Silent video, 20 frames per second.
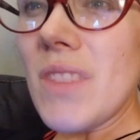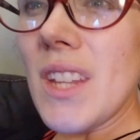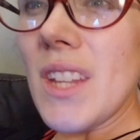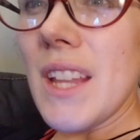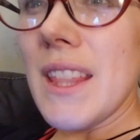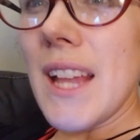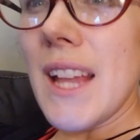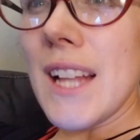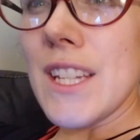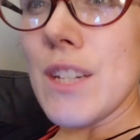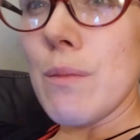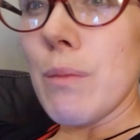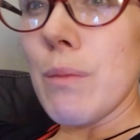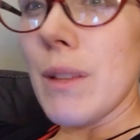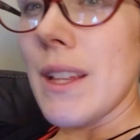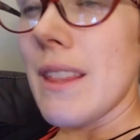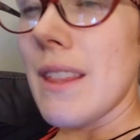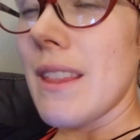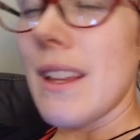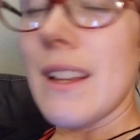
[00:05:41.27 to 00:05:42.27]
and that's
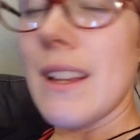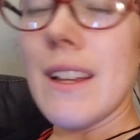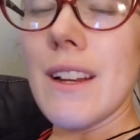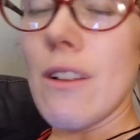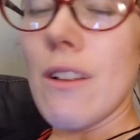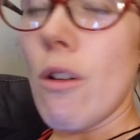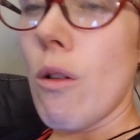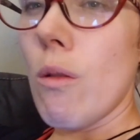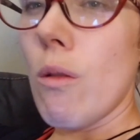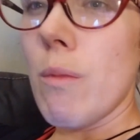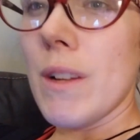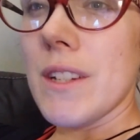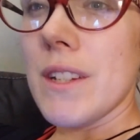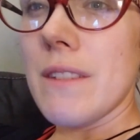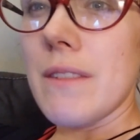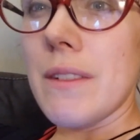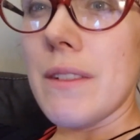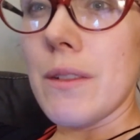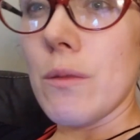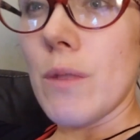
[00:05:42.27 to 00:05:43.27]
split in a whole bunch
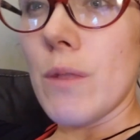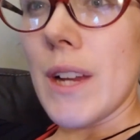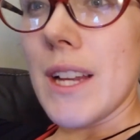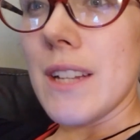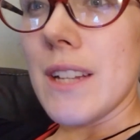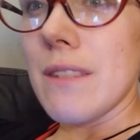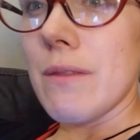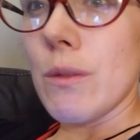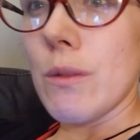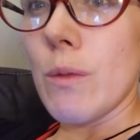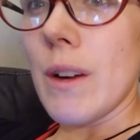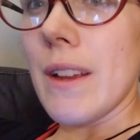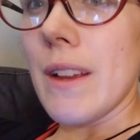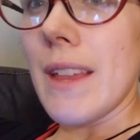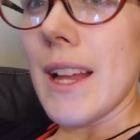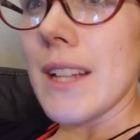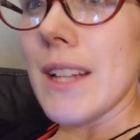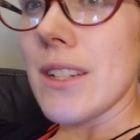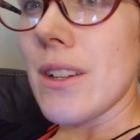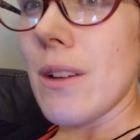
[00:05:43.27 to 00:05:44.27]
of different ways for where
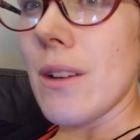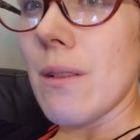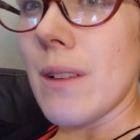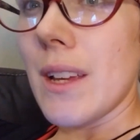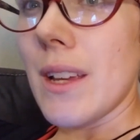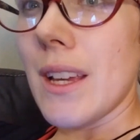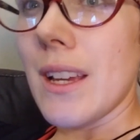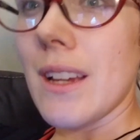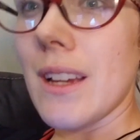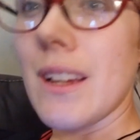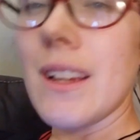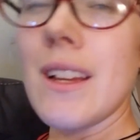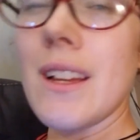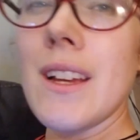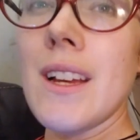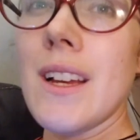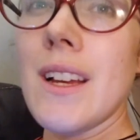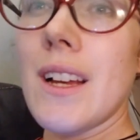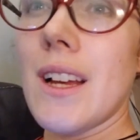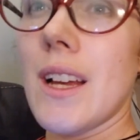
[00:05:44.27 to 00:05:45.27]
that's going
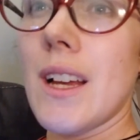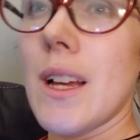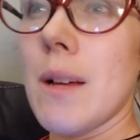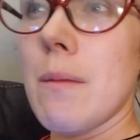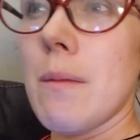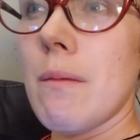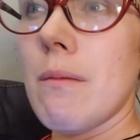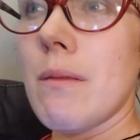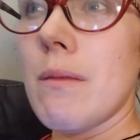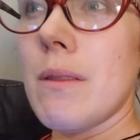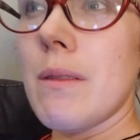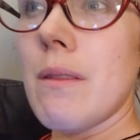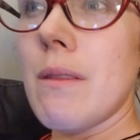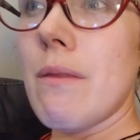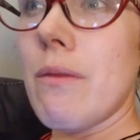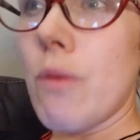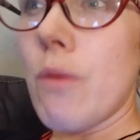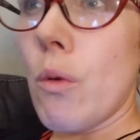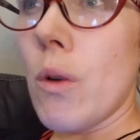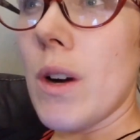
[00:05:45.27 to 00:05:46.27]
um,
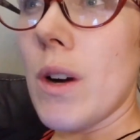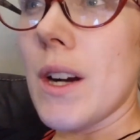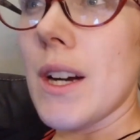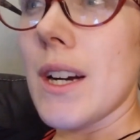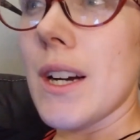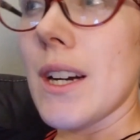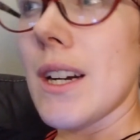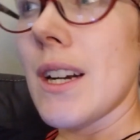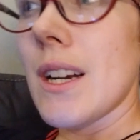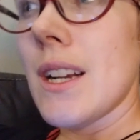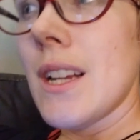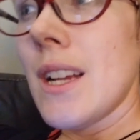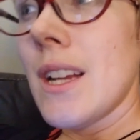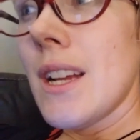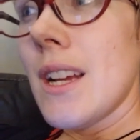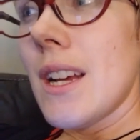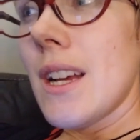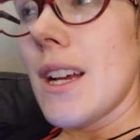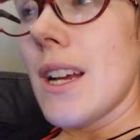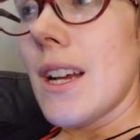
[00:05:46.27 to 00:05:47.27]
for
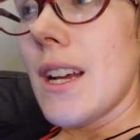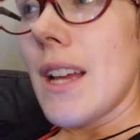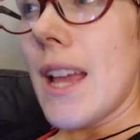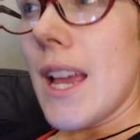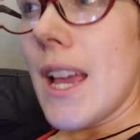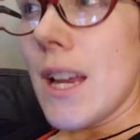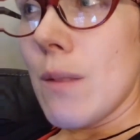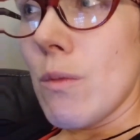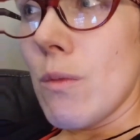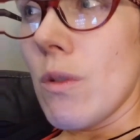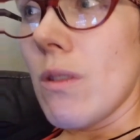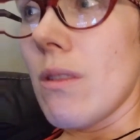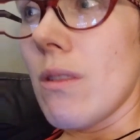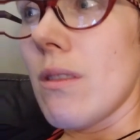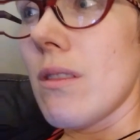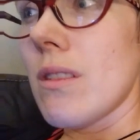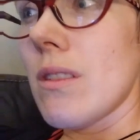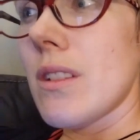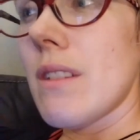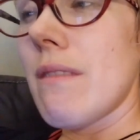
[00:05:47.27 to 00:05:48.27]
uh,
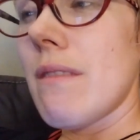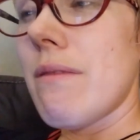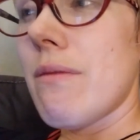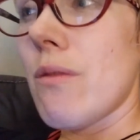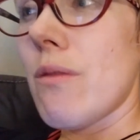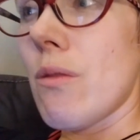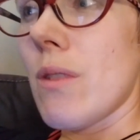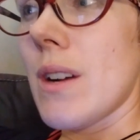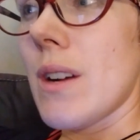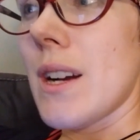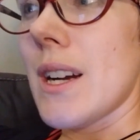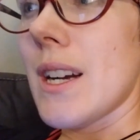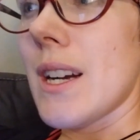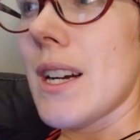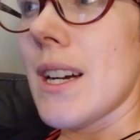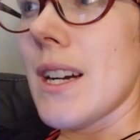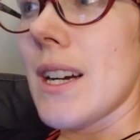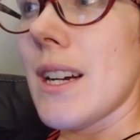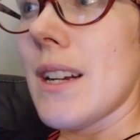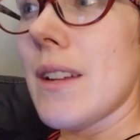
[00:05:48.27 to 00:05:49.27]
animals
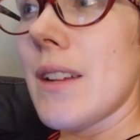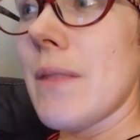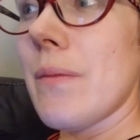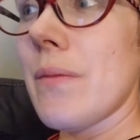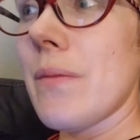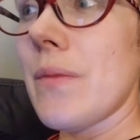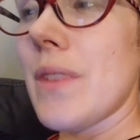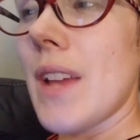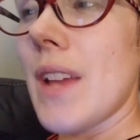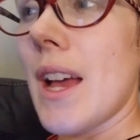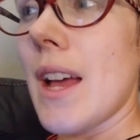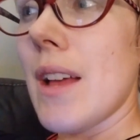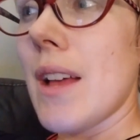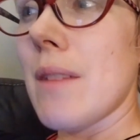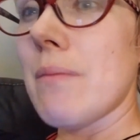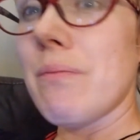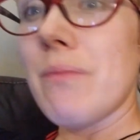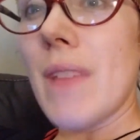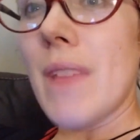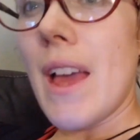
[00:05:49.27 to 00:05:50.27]
for
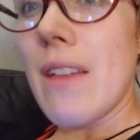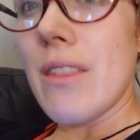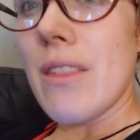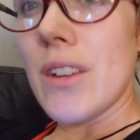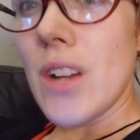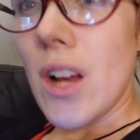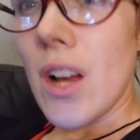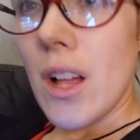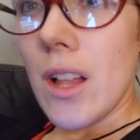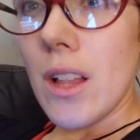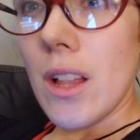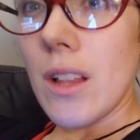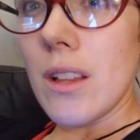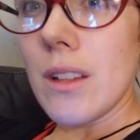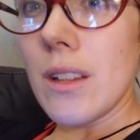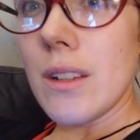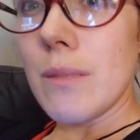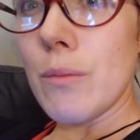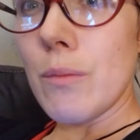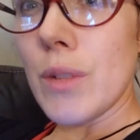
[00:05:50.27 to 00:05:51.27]
um,
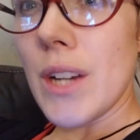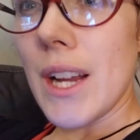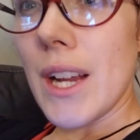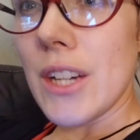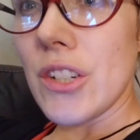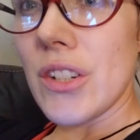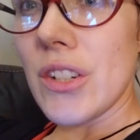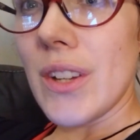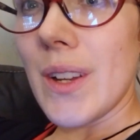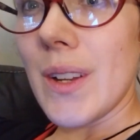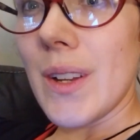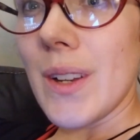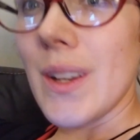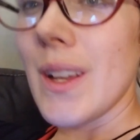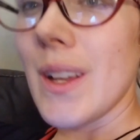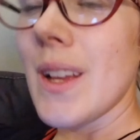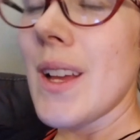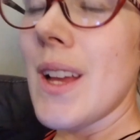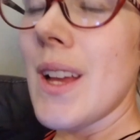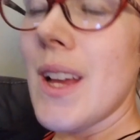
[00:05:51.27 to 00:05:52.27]
ethanol
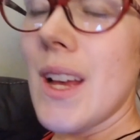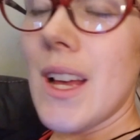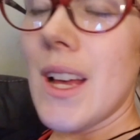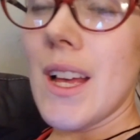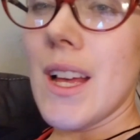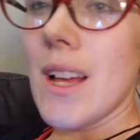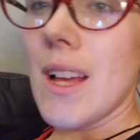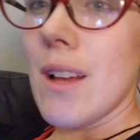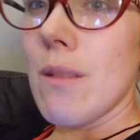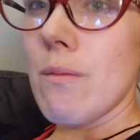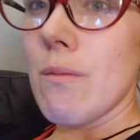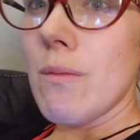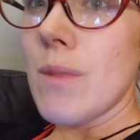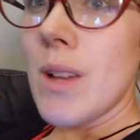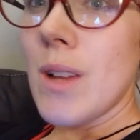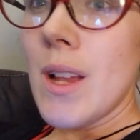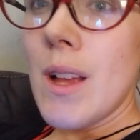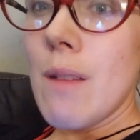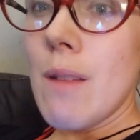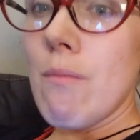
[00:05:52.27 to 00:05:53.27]
production um,
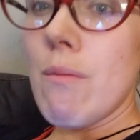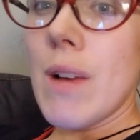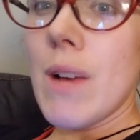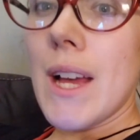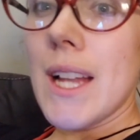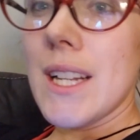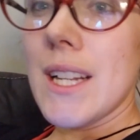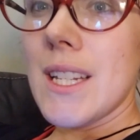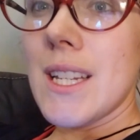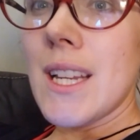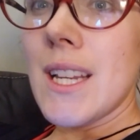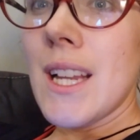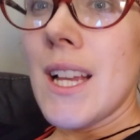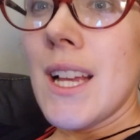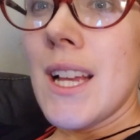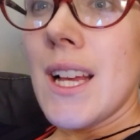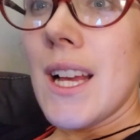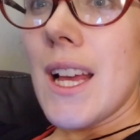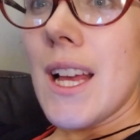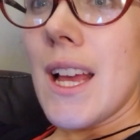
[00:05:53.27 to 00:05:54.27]
but
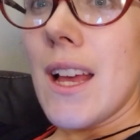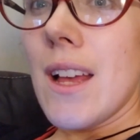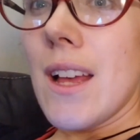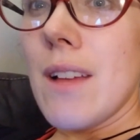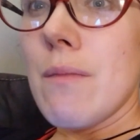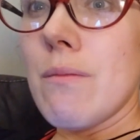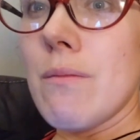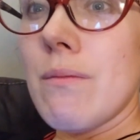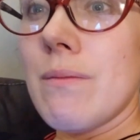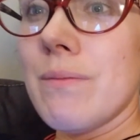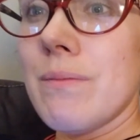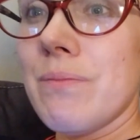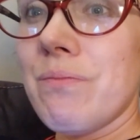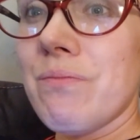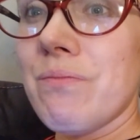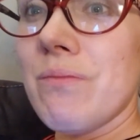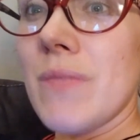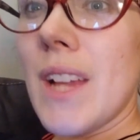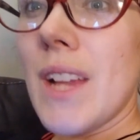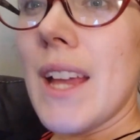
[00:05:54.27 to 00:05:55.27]
um,
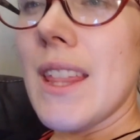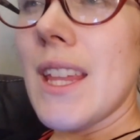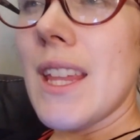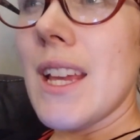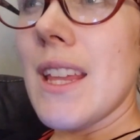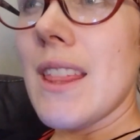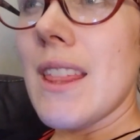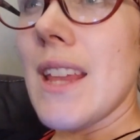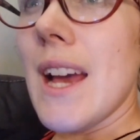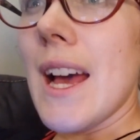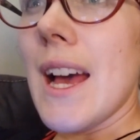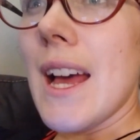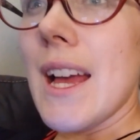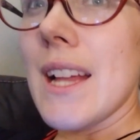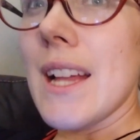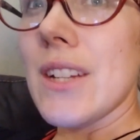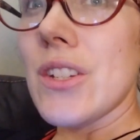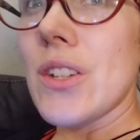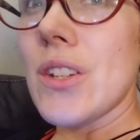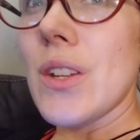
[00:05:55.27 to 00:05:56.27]
i think
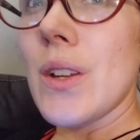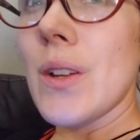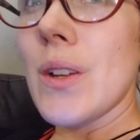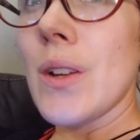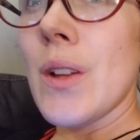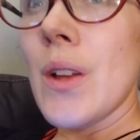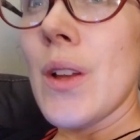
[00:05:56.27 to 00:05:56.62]
that